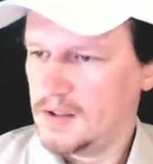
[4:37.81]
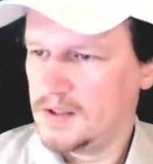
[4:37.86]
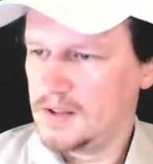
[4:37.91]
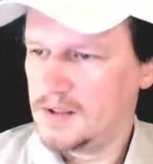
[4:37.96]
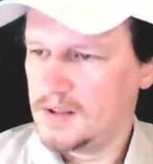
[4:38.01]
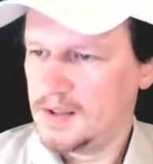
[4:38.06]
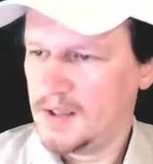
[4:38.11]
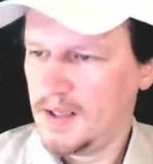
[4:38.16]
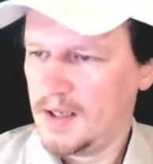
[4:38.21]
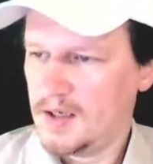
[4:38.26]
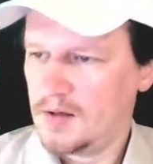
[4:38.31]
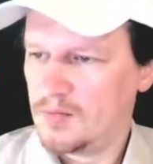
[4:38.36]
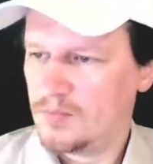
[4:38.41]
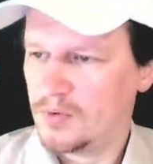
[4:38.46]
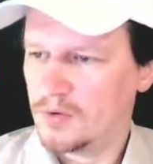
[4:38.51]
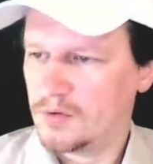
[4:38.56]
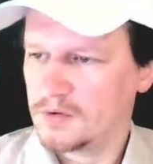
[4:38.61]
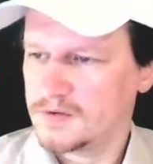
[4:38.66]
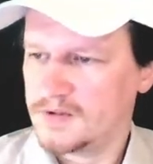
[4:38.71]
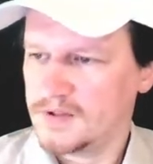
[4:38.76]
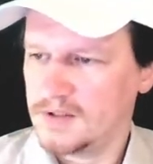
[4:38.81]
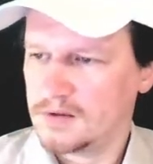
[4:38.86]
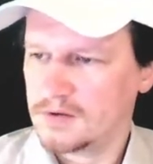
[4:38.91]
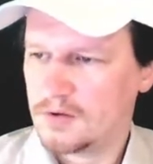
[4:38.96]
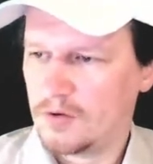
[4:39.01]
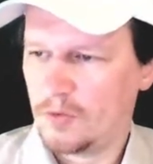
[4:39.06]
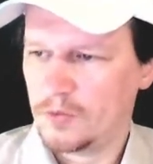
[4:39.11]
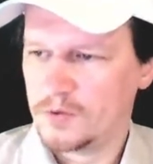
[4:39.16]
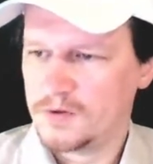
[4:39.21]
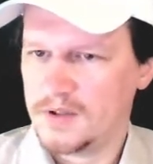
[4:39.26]
He enabled
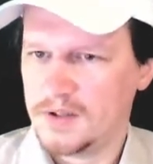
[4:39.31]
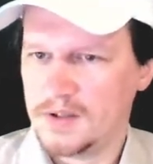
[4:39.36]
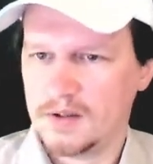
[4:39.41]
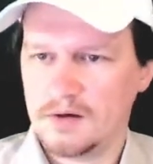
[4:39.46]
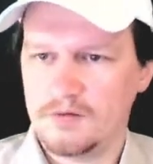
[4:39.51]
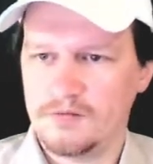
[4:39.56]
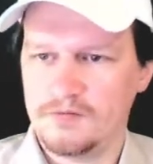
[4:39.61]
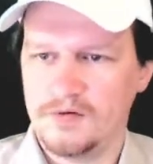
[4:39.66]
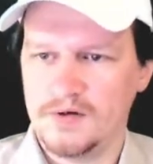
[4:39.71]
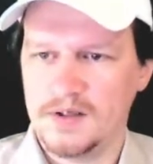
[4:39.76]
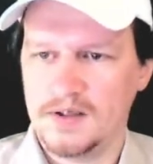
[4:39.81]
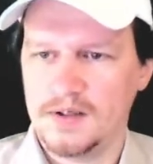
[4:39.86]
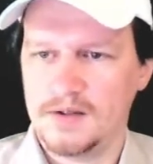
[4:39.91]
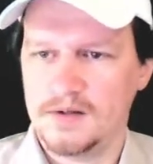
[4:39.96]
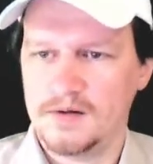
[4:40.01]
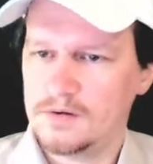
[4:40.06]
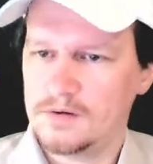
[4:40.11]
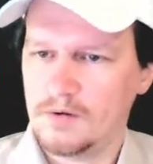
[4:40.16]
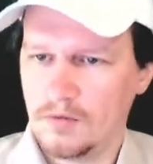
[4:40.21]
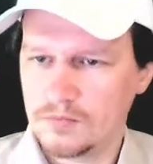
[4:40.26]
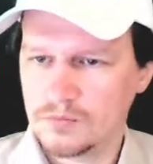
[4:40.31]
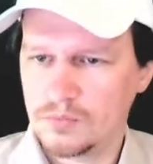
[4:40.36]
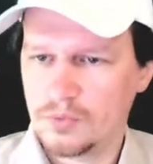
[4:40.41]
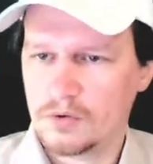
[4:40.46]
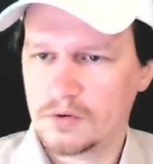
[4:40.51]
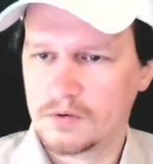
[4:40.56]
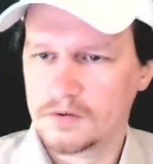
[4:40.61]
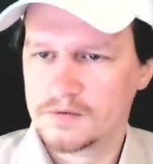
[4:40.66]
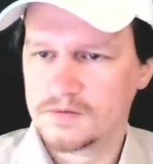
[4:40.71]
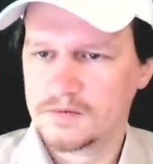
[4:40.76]
encoding with
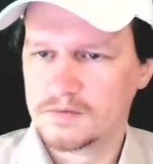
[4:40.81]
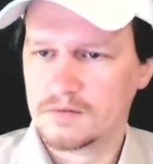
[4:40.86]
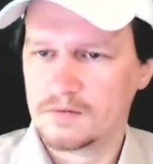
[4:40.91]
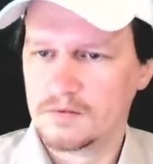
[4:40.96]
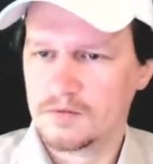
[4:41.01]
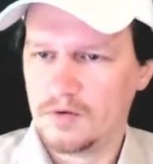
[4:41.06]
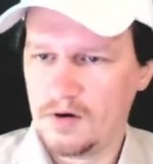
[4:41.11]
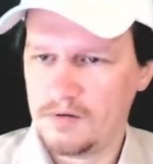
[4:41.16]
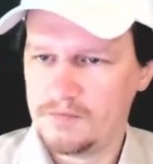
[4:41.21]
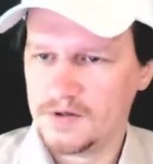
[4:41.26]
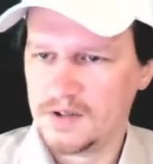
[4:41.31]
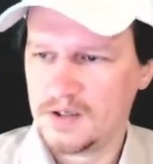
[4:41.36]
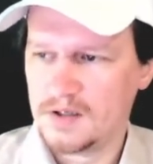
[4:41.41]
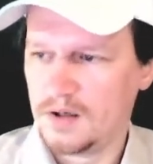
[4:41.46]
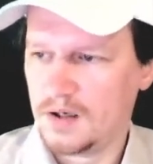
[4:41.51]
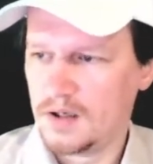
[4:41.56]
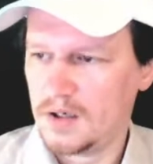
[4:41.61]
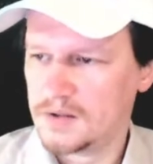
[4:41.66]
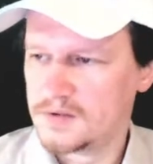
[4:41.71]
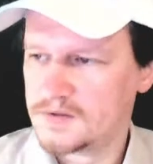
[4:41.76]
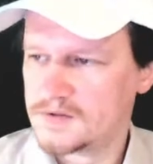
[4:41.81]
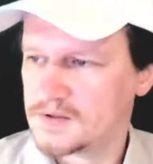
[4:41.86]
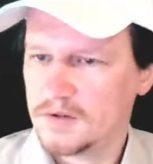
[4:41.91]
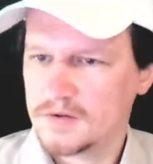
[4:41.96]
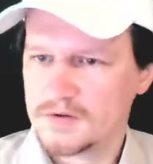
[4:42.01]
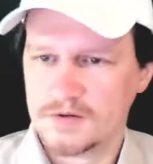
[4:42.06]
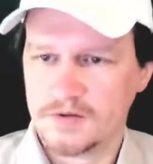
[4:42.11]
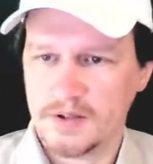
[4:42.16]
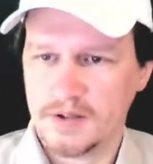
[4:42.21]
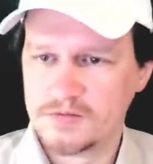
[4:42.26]
onboard graphic cards,
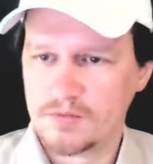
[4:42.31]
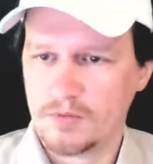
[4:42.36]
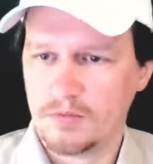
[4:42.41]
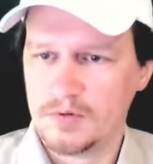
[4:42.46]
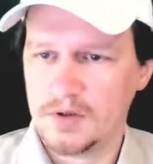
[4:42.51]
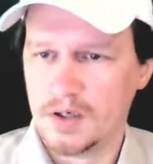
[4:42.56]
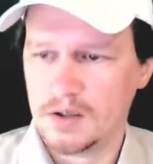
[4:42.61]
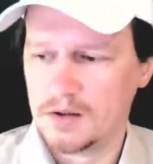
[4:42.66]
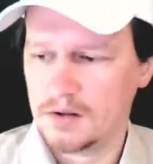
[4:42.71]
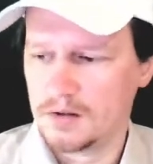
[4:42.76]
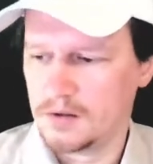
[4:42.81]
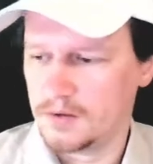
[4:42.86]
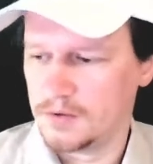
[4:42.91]
so that's what we are going to